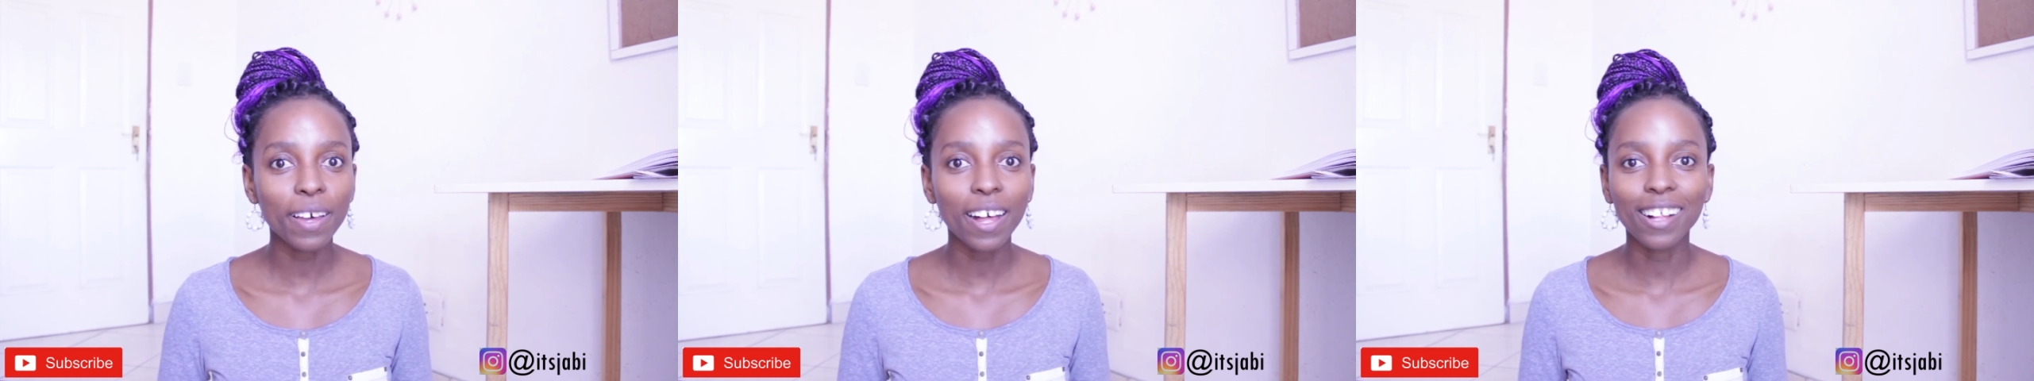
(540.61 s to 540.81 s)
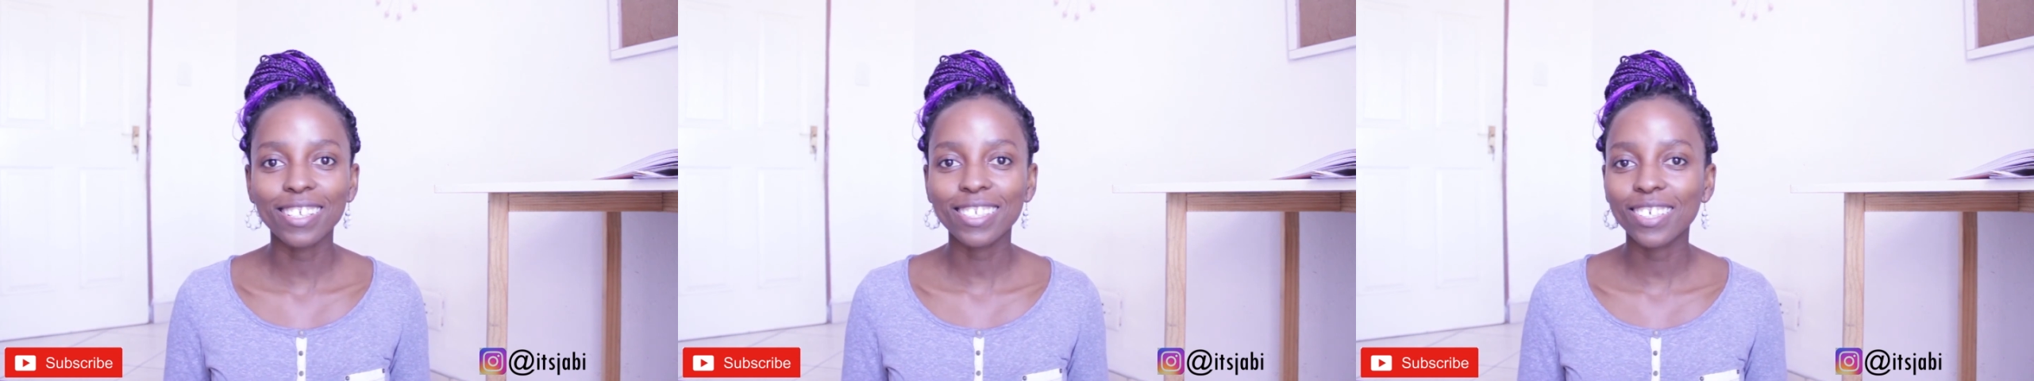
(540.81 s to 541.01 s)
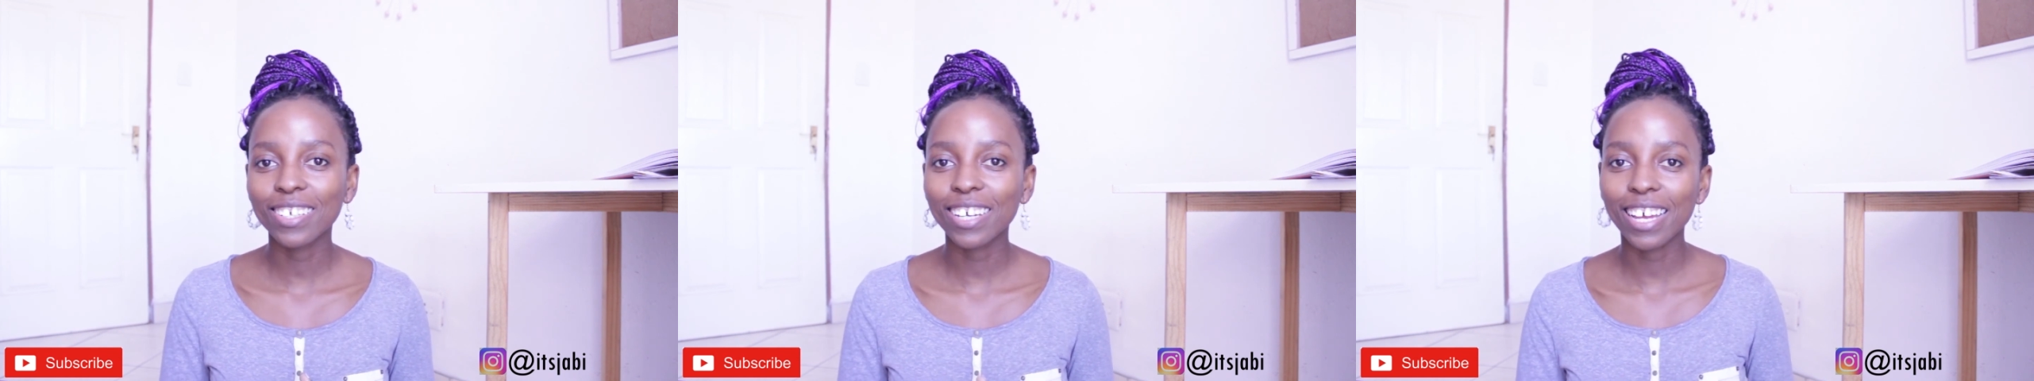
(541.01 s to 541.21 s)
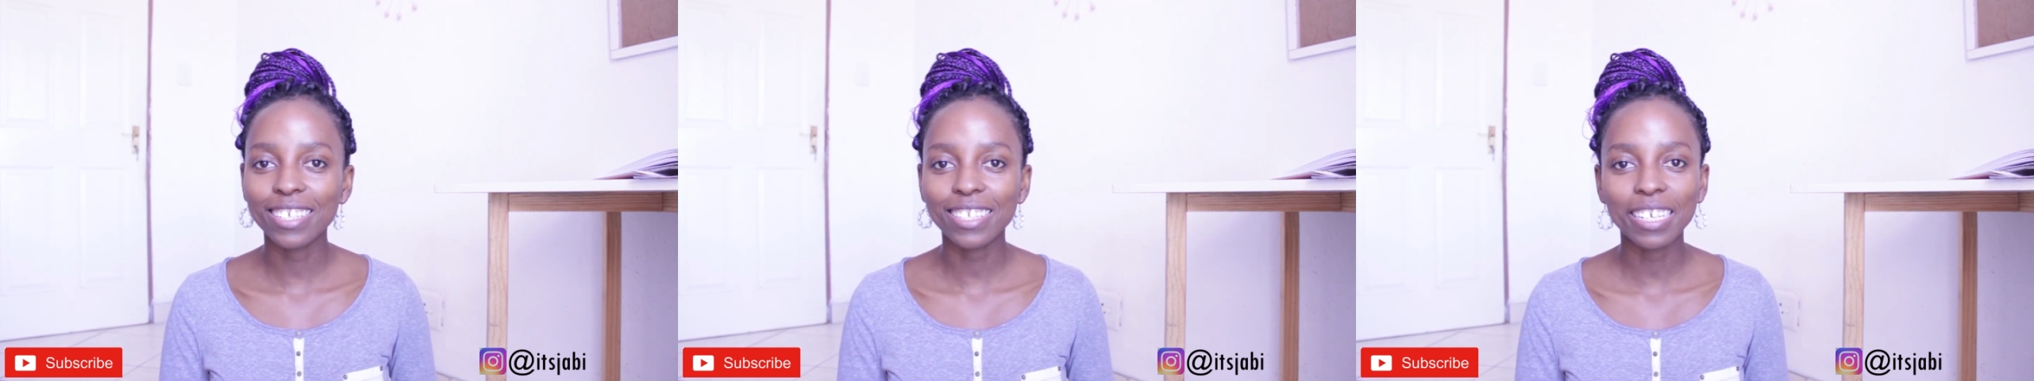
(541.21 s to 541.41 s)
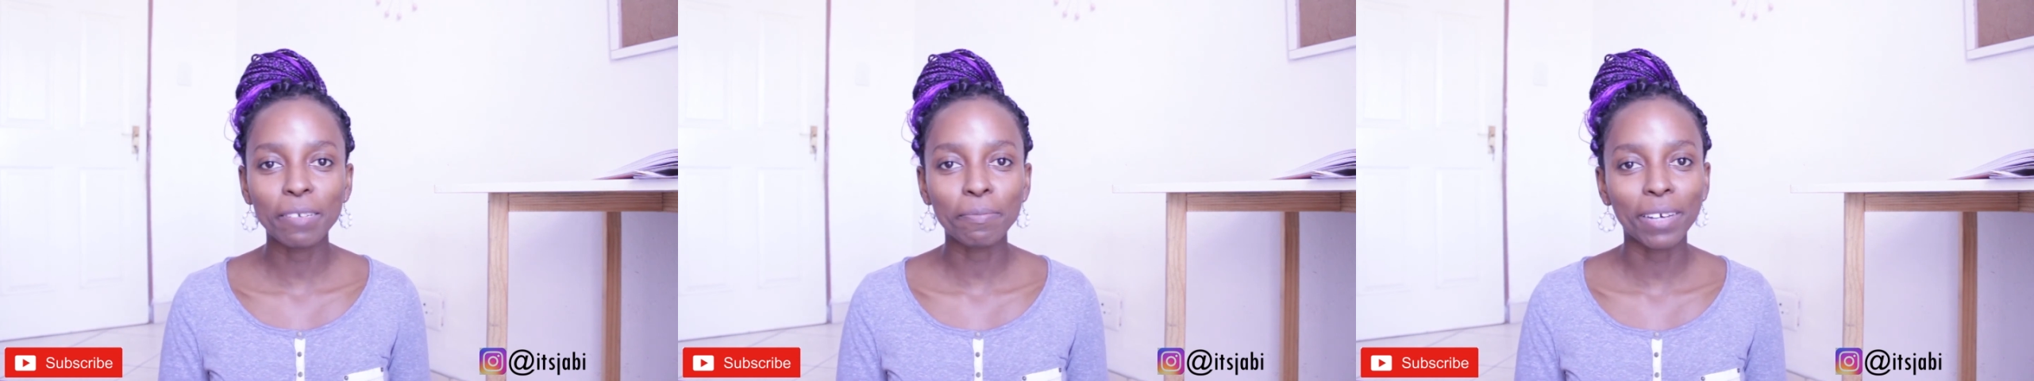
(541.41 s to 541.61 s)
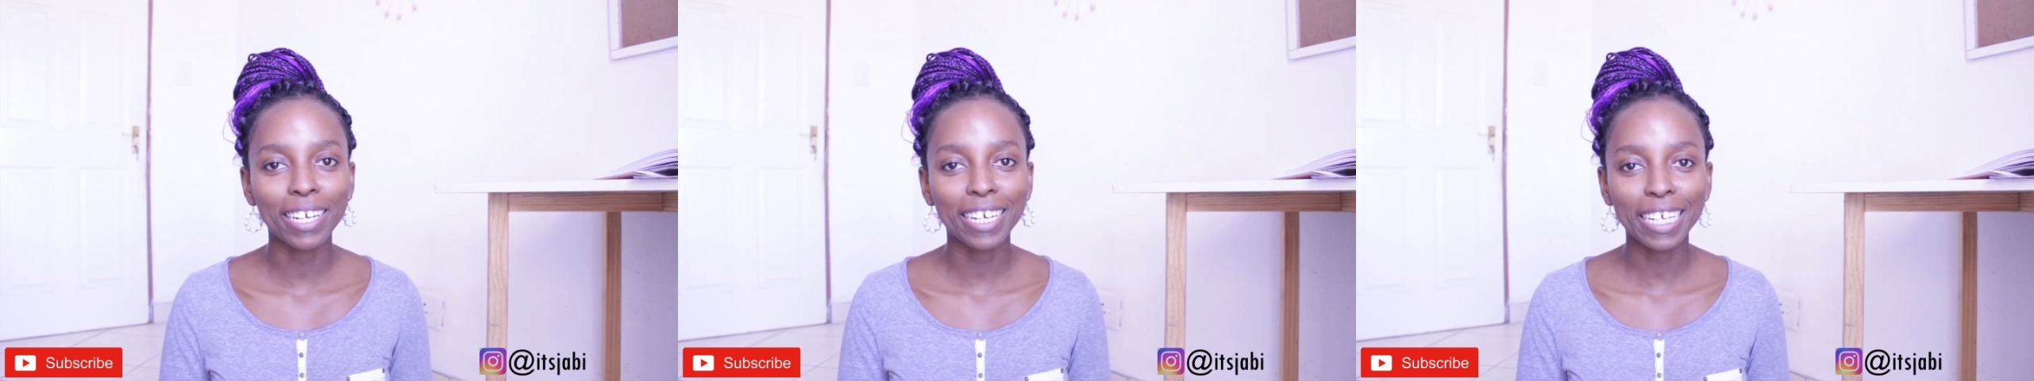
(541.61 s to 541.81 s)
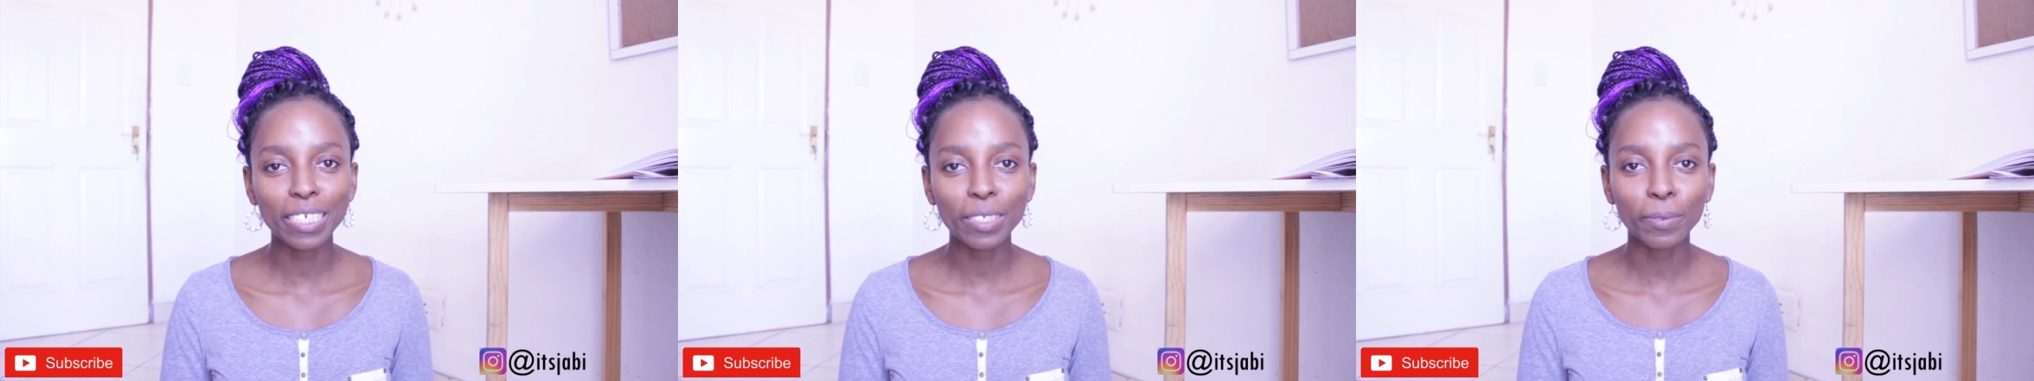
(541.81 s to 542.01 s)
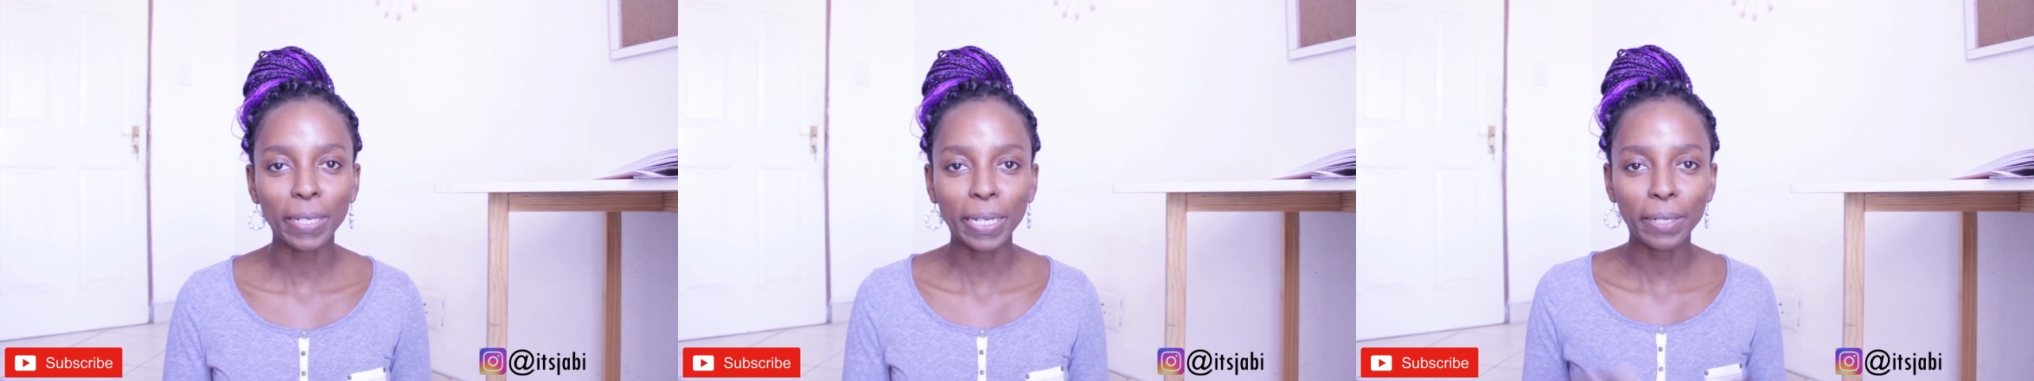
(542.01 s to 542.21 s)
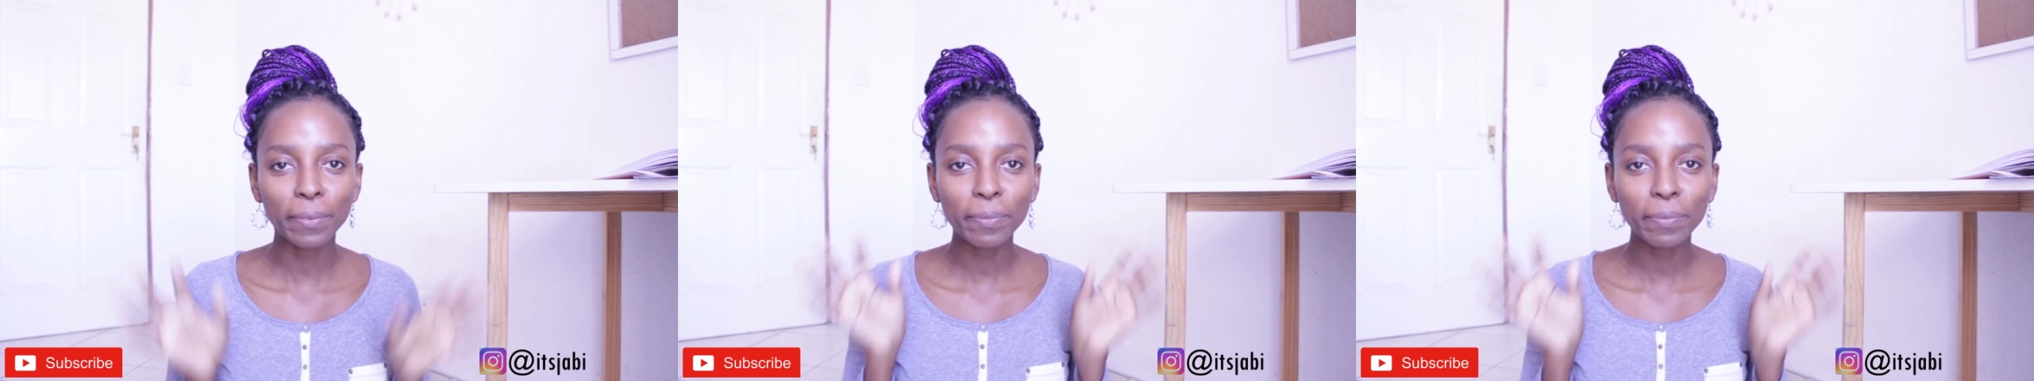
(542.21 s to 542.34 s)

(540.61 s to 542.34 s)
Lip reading: I'll see you guys in my next one.